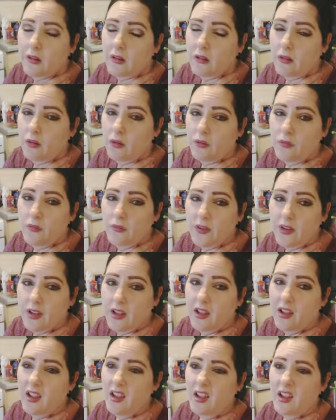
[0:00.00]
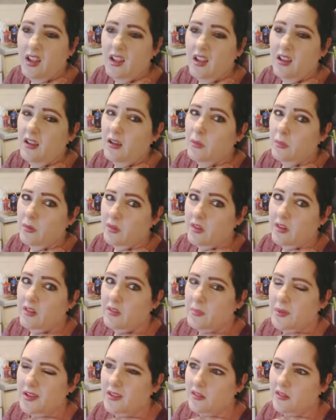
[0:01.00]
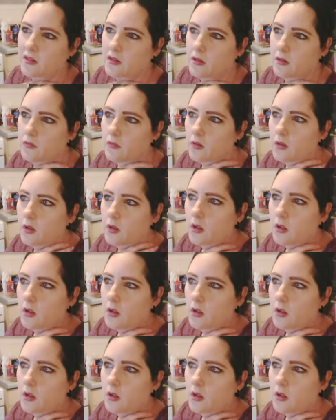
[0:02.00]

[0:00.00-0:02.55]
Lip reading: I loved it, it was expensive.